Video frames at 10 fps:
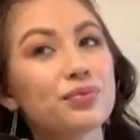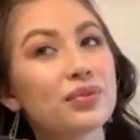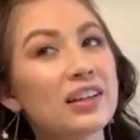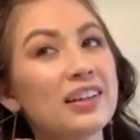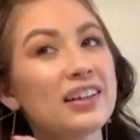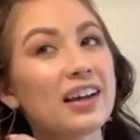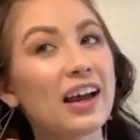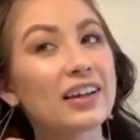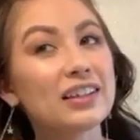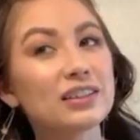I
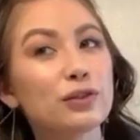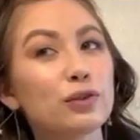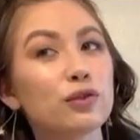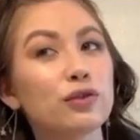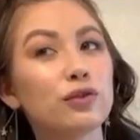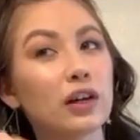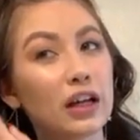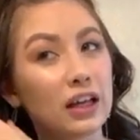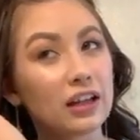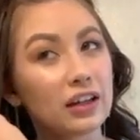guess fun,
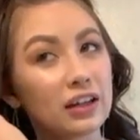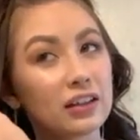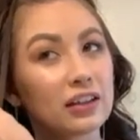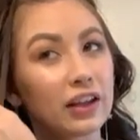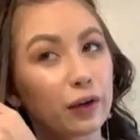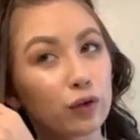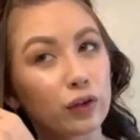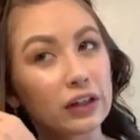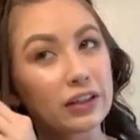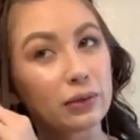like funny,
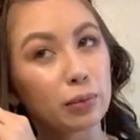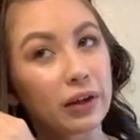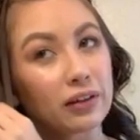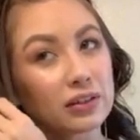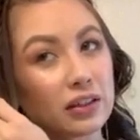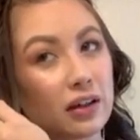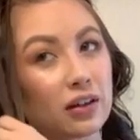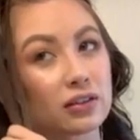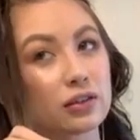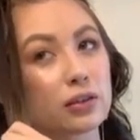embarrassing concert stories.